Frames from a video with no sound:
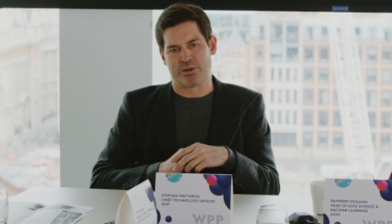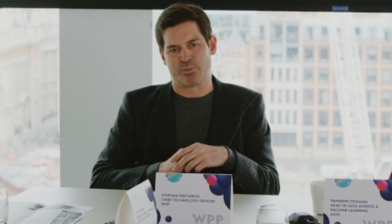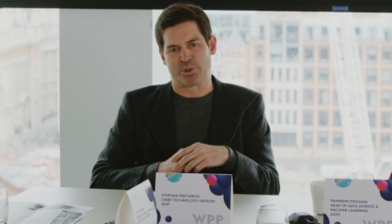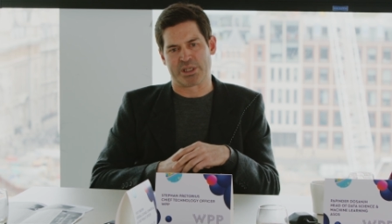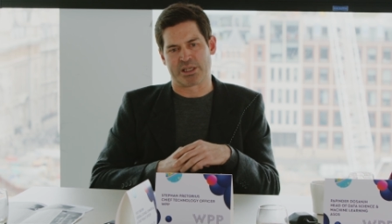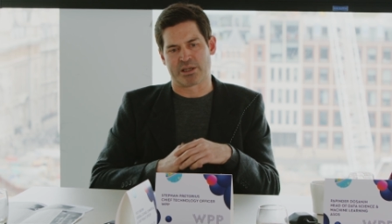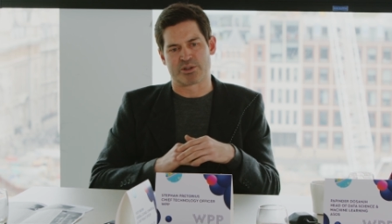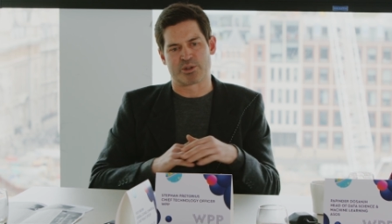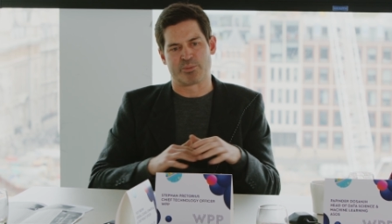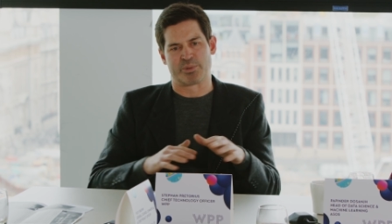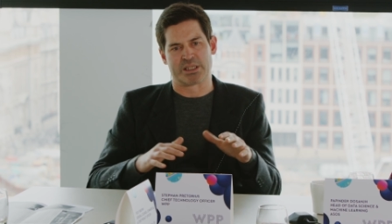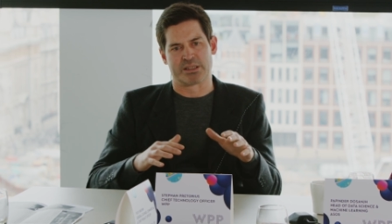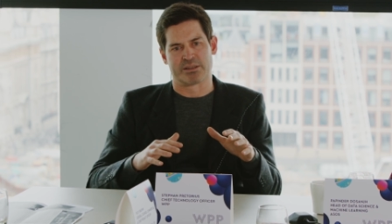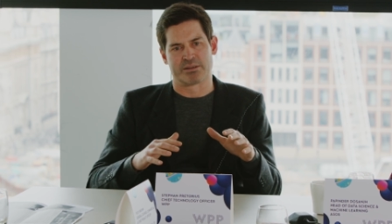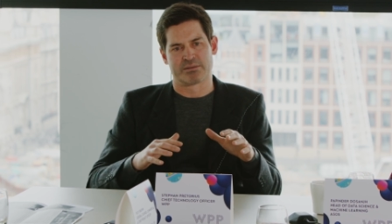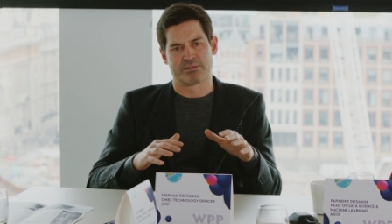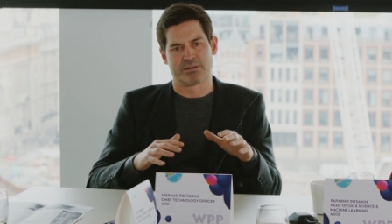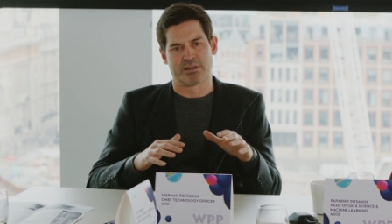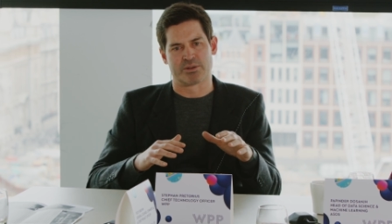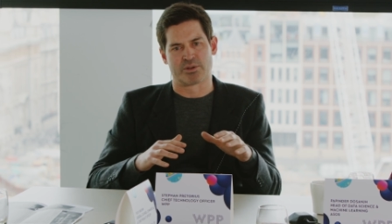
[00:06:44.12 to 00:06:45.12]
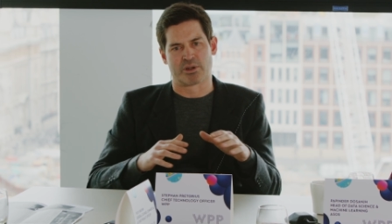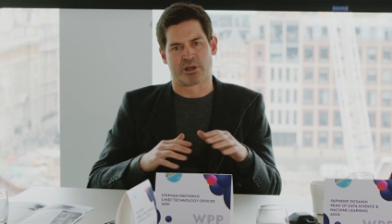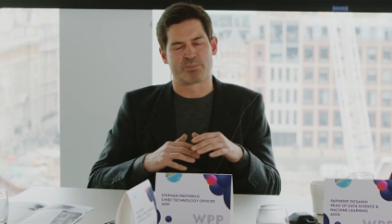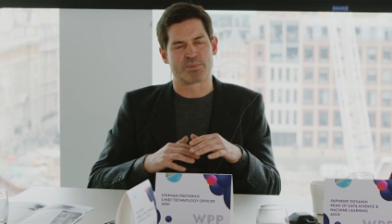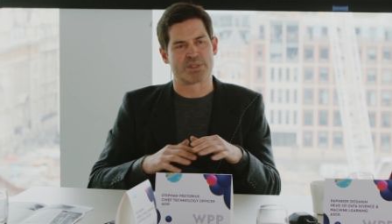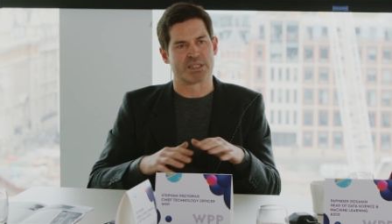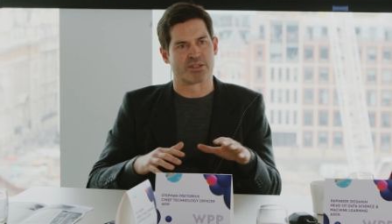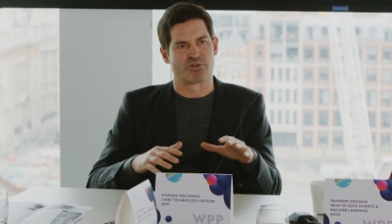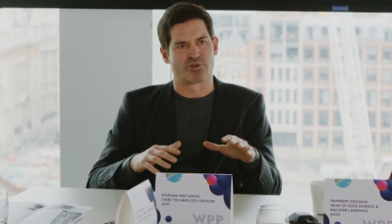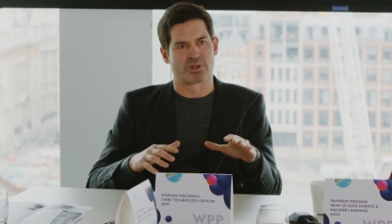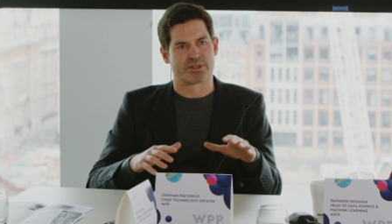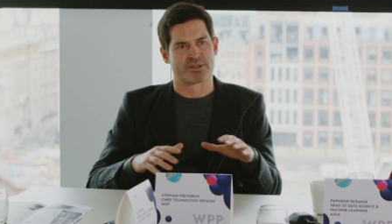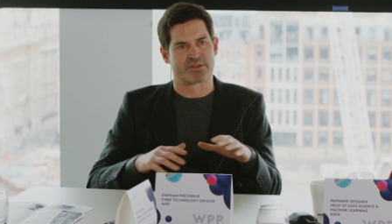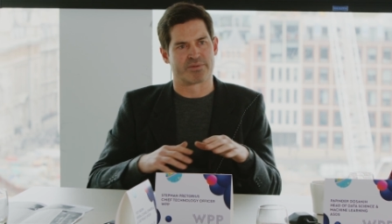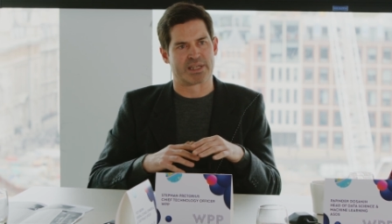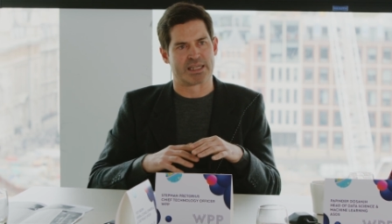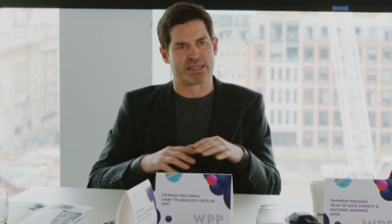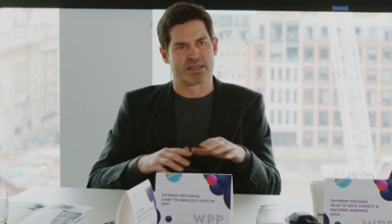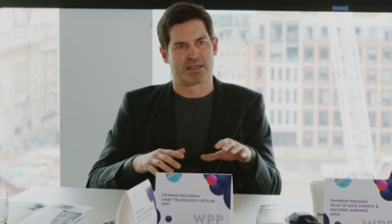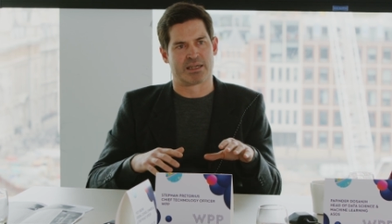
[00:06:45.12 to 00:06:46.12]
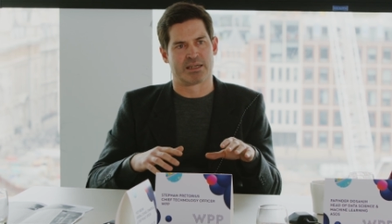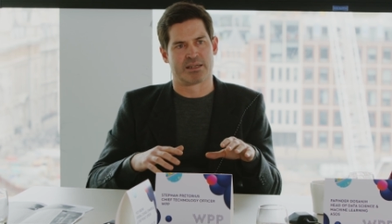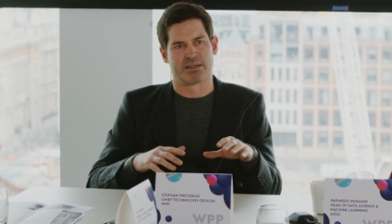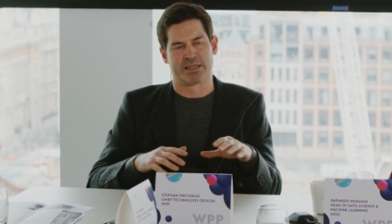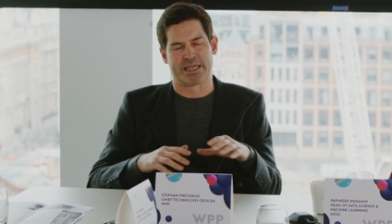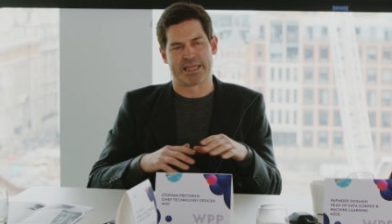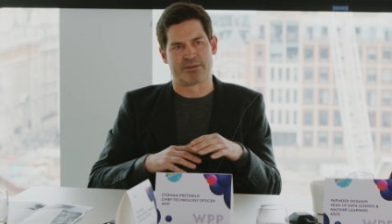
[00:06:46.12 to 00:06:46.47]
we're going to be adopting generative AI